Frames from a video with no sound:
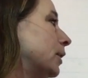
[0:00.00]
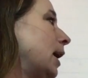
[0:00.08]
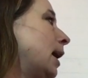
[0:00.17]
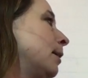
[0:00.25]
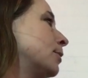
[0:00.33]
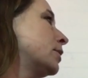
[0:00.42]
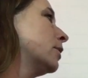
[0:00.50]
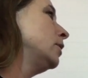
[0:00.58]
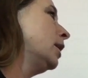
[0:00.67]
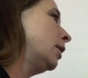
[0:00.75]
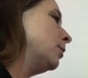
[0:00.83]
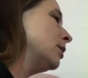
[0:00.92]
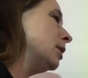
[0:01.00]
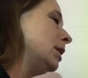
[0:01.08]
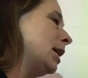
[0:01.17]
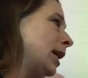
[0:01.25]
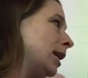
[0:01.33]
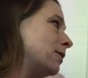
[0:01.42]
The opposite of the
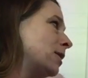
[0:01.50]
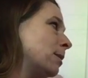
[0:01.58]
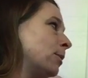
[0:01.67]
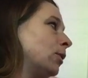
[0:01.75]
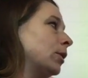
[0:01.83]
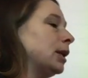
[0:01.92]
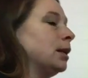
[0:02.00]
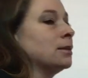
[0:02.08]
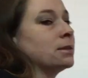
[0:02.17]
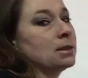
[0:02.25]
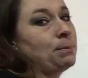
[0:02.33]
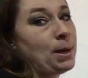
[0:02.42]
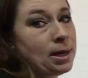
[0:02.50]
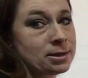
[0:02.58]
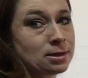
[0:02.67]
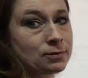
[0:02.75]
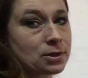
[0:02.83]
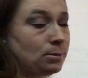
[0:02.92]
negative symbol is the
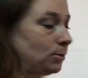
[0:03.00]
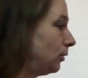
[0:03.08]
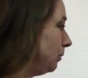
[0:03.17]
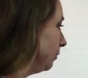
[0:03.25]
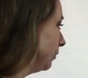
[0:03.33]
positive symbol.